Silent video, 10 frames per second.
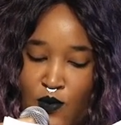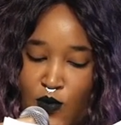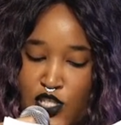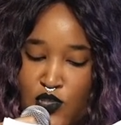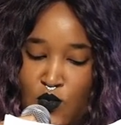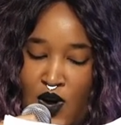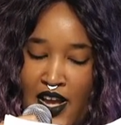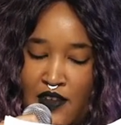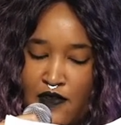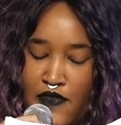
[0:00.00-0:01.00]
which is why
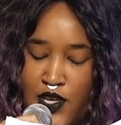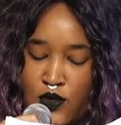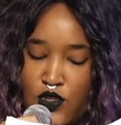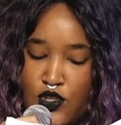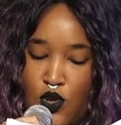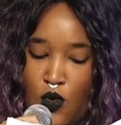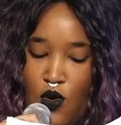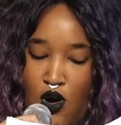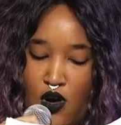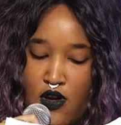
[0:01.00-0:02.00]
it feels so
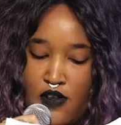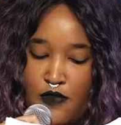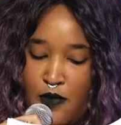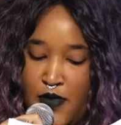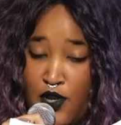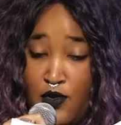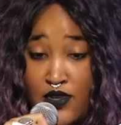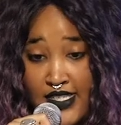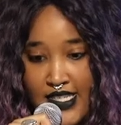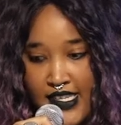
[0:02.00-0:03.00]
hard for me to
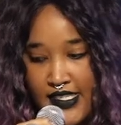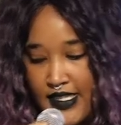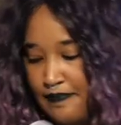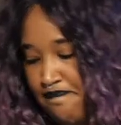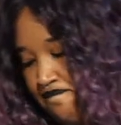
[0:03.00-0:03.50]
criticize it.